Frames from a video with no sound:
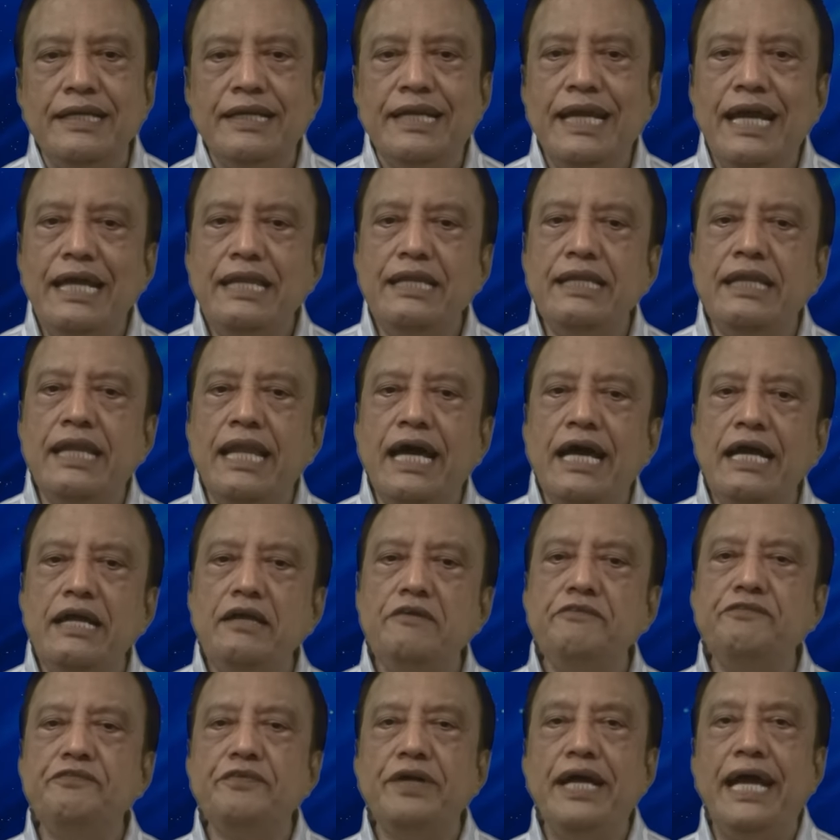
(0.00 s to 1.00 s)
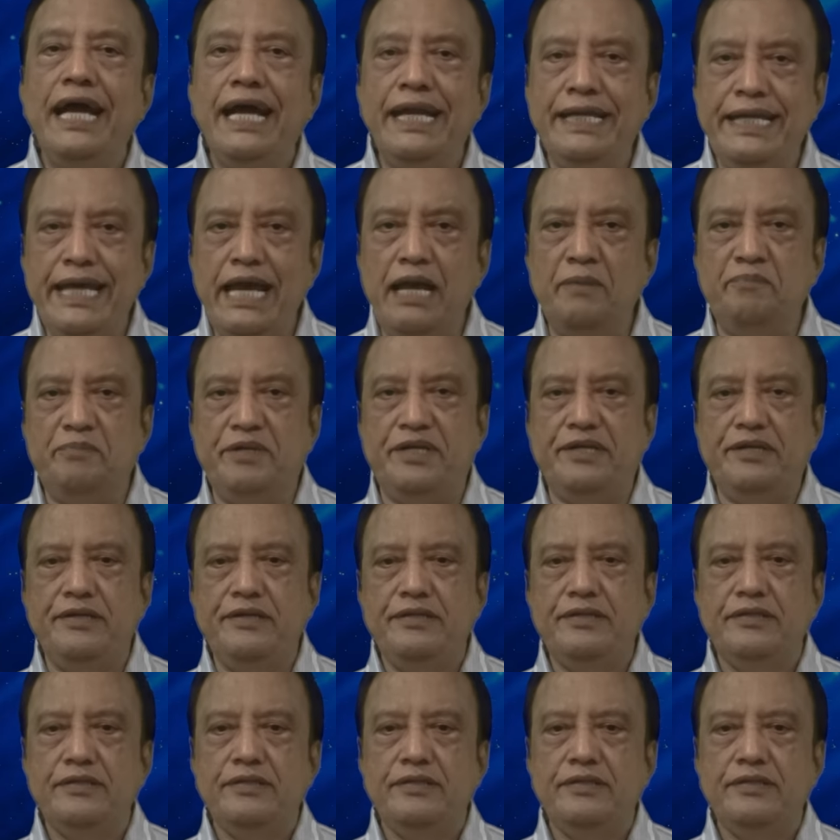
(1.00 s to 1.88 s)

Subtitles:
Can life adapt